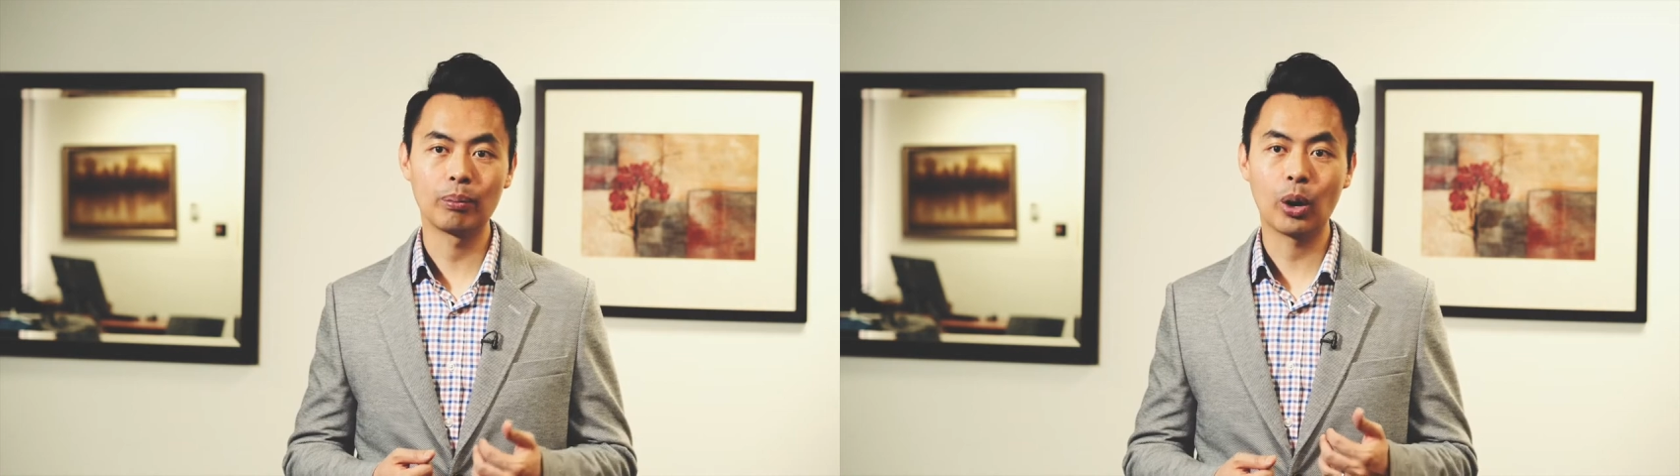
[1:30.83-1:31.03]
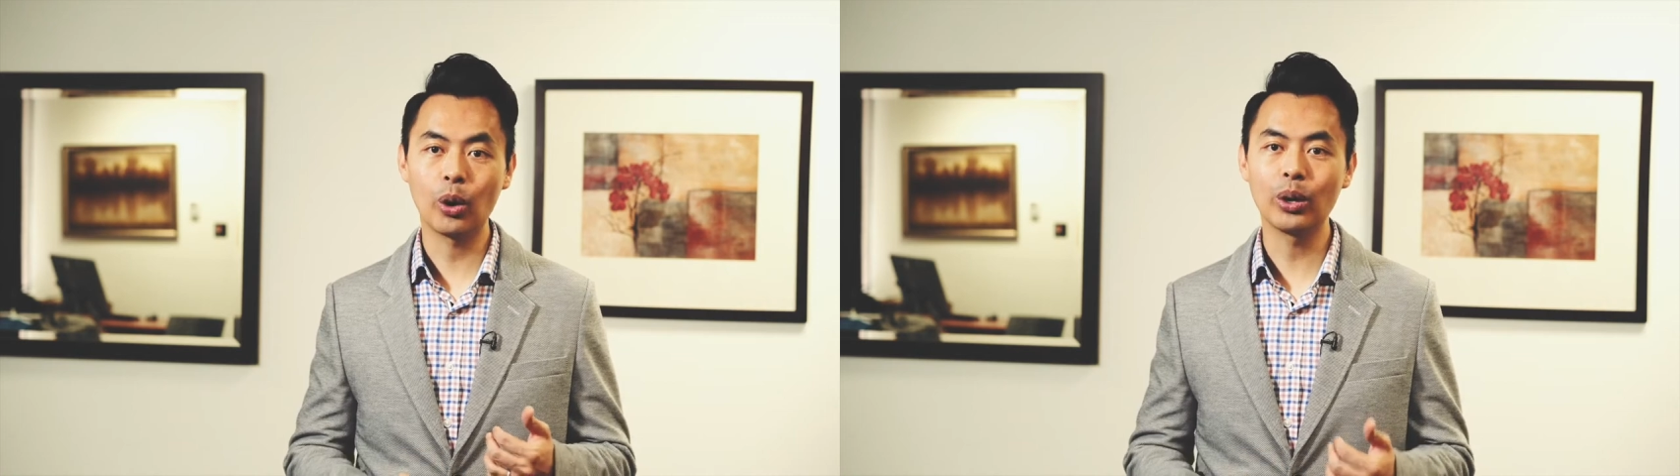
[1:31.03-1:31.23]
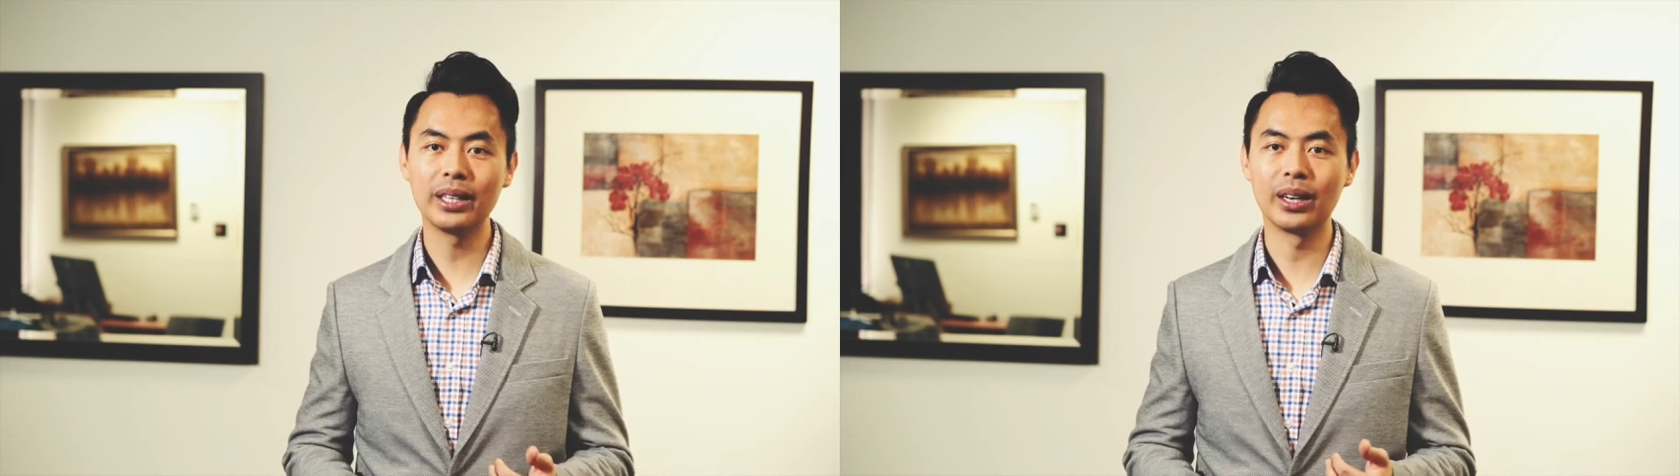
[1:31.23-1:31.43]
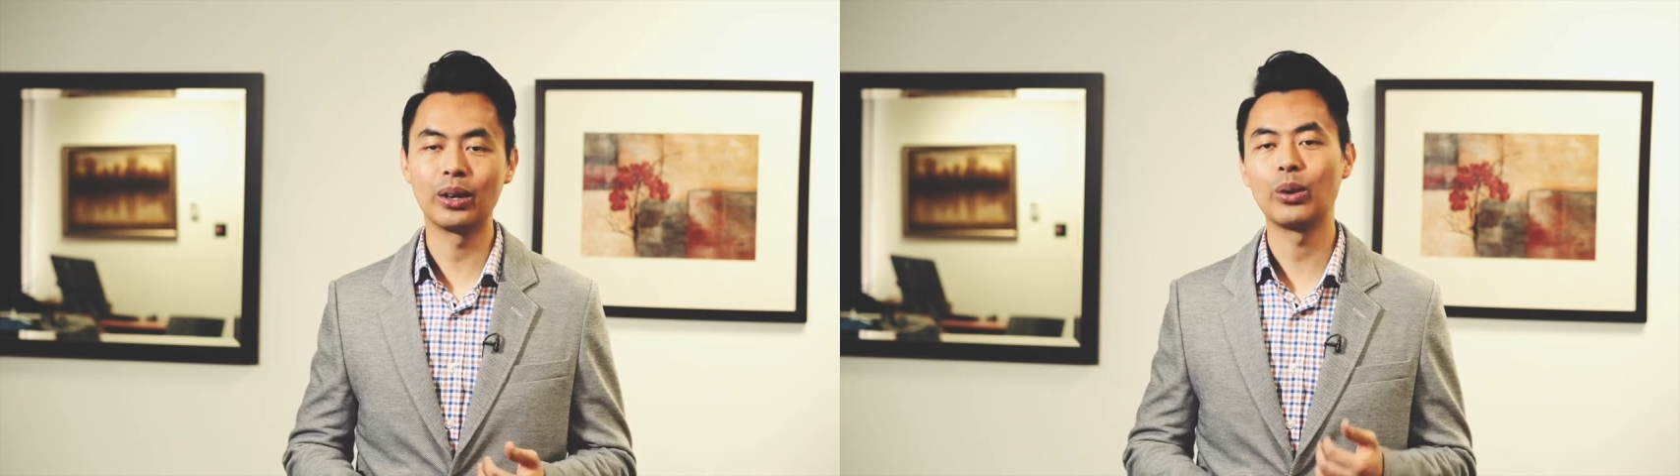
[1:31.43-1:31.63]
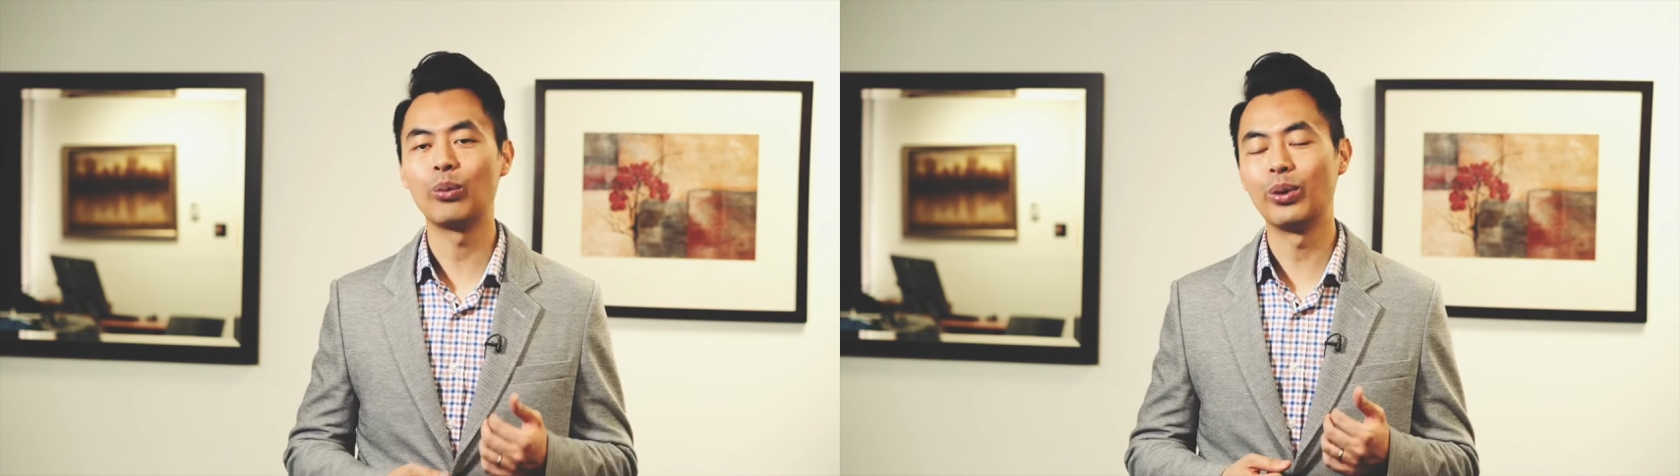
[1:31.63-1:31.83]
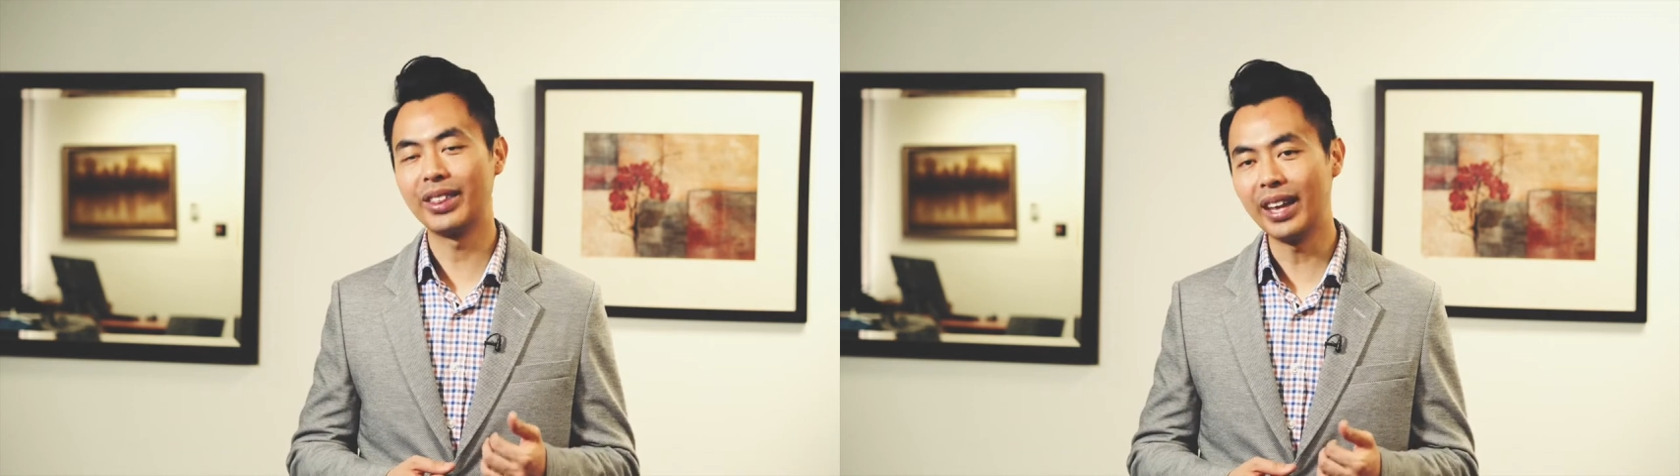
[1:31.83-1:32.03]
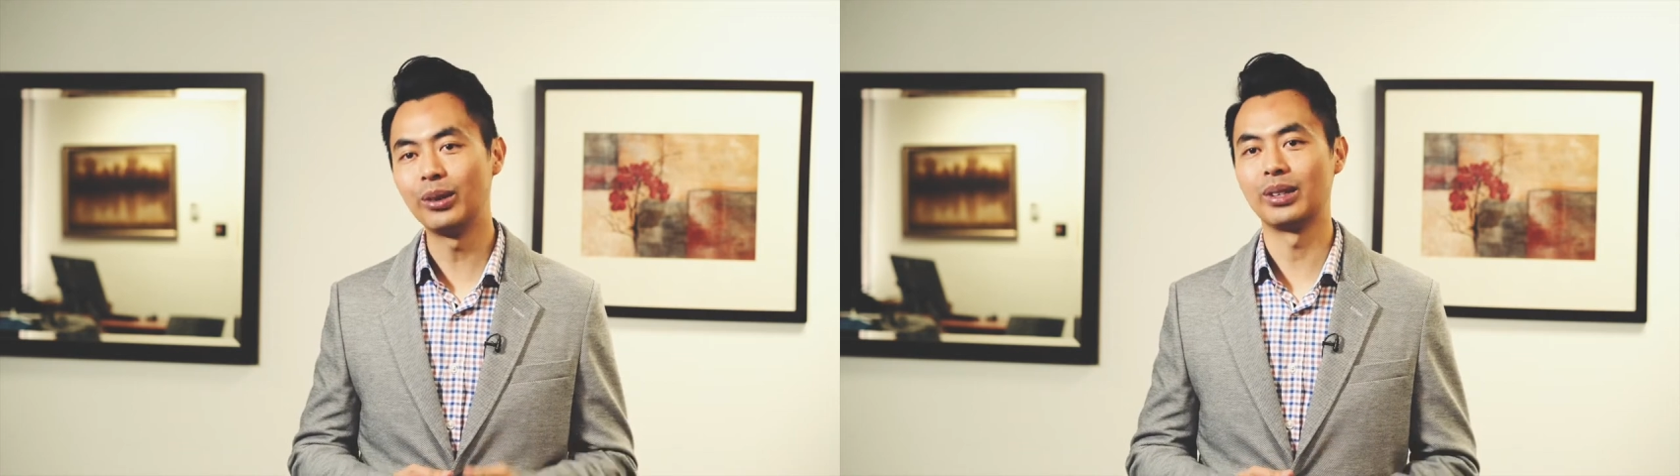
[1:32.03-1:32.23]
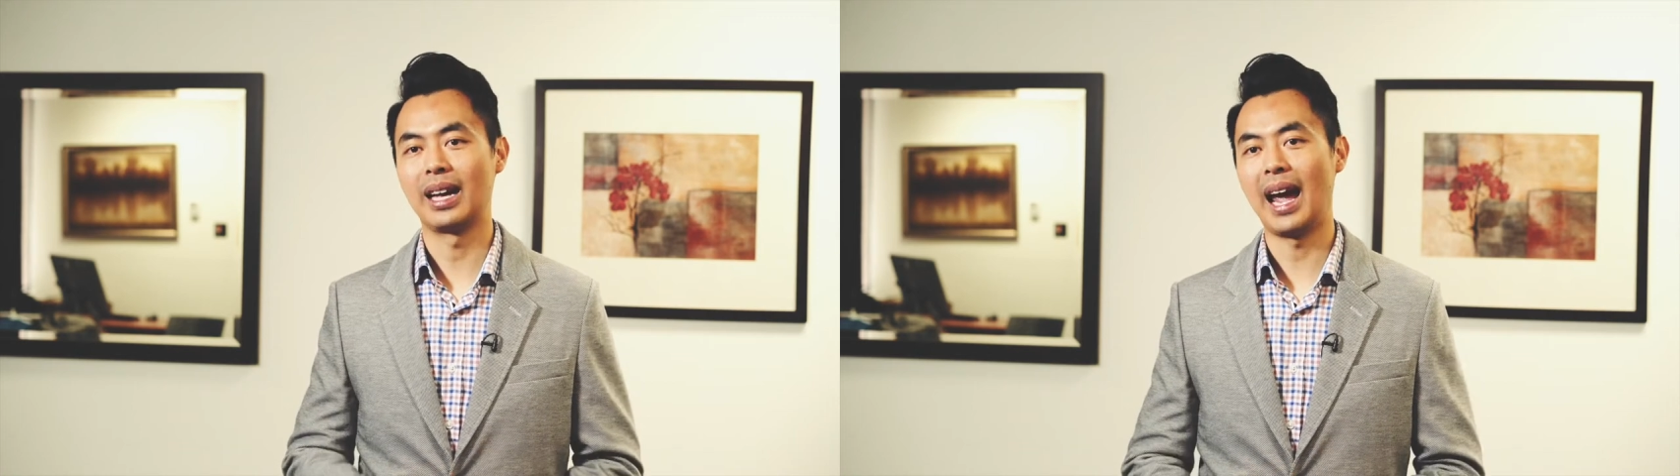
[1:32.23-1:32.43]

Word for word: per year without